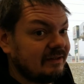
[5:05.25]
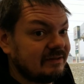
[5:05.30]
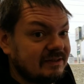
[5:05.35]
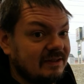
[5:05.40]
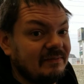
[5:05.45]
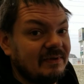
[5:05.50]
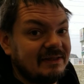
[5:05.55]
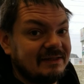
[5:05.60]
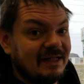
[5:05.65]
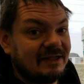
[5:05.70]

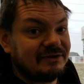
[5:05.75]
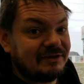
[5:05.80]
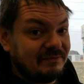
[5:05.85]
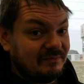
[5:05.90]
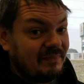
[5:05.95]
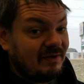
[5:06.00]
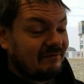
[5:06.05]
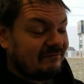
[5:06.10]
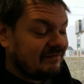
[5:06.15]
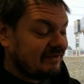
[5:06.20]
Somebody's actually
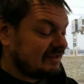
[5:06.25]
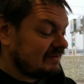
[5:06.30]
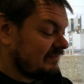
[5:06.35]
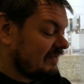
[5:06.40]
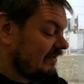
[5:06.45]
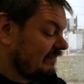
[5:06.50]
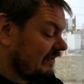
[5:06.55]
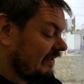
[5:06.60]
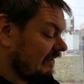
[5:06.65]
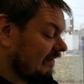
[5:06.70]
buffed this.
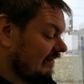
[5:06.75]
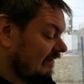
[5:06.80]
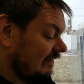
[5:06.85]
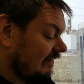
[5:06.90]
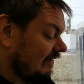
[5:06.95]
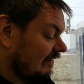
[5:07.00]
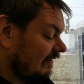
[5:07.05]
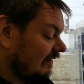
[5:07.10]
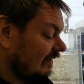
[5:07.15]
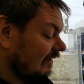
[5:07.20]
Oh.
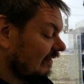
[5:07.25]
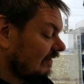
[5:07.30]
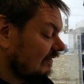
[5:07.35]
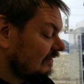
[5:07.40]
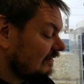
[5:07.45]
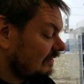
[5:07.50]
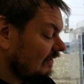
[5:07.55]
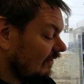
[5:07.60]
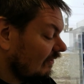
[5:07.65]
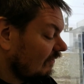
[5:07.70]

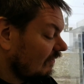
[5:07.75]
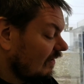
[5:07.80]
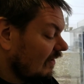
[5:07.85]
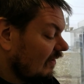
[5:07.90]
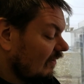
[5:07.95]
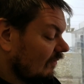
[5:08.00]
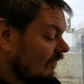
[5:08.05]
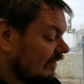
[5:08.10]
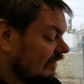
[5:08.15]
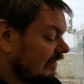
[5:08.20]
So
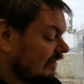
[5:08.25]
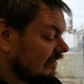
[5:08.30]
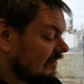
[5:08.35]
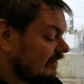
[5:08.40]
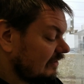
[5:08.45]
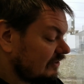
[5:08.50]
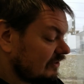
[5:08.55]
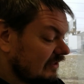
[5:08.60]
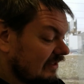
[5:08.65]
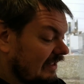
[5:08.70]
with the
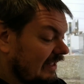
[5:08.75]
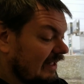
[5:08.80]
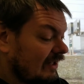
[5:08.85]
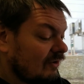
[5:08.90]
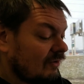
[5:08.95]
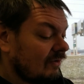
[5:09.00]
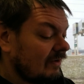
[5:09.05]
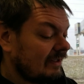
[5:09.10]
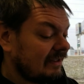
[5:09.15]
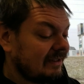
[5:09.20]
condition of that
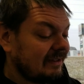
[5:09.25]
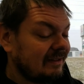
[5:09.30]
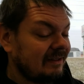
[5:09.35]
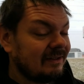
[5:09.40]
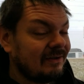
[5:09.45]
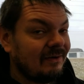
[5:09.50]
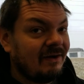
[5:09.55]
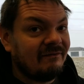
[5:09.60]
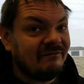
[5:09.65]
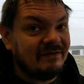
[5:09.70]
coin, it, you
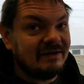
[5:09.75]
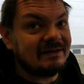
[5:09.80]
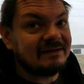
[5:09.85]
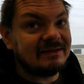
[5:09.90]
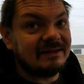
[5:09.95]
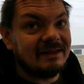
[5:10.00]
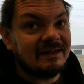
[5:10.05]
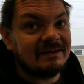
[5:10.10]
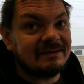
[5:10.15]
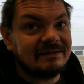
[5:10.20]
know
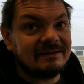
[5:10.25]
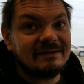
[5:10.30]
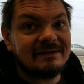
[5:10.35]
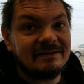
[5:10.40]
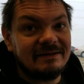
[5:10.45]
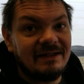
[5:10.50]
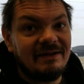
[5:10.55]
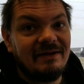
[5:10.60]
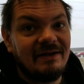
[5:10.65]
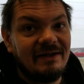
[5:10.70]
obviously it's
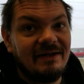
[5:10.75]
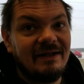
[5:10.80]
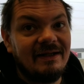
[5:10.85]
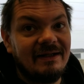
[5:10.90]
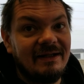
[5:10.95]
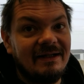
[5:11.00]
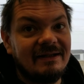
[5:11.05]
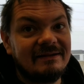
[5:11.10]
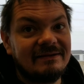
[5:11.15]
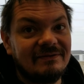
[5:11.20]
it,
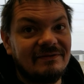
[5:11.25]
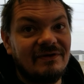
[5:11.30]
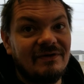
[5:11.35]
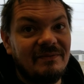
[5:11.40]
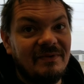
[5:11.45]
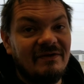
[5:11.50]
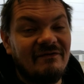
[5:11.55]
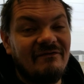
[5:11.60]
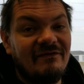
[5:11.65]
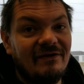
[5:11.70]
it, it's going to
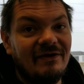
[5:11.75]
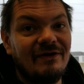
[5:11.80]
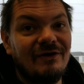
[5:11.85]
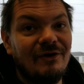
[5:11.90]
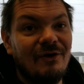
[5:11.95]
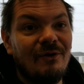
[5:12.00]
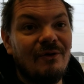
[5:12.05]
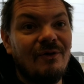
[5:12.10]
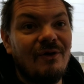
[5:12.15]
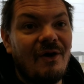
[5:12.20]
be a very
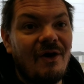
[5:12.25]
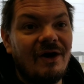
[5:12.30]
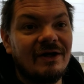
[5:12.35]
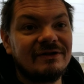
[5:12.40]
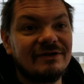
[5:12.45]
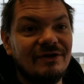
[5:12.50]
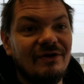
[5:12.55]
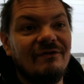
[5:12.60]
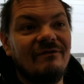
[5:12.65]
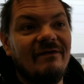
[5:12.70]
low
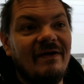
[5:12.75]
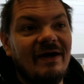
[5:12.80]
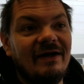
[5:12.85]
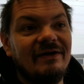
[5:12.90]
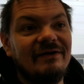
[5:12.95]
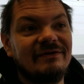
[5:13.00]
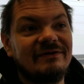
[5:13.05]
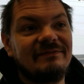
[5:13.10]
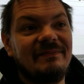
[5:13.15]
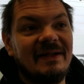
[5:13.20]
cost, low
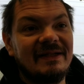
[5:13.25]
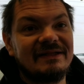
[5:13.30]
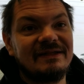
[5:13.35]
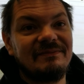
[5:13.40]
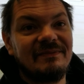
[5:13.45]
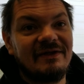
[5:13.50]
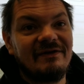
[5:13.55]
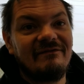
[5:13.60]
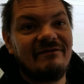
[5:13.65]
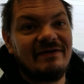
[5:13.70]
value
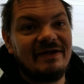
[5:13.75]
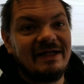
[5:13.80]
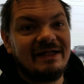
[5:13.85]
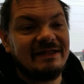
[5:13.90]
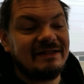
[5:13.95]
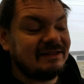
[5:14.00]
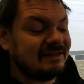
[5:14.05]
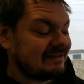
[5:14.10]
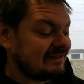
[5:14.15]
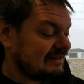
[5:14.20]
specimen of an
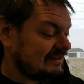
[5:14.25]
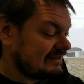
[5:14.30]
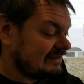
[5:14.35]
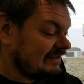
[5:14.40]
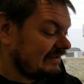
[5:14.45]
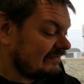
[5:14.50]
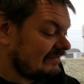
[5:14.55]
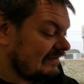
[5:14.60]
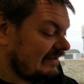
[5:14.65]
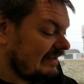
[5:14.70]

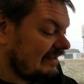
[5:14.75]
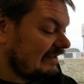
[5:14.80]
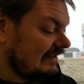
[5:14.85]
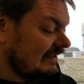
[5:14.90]
1863.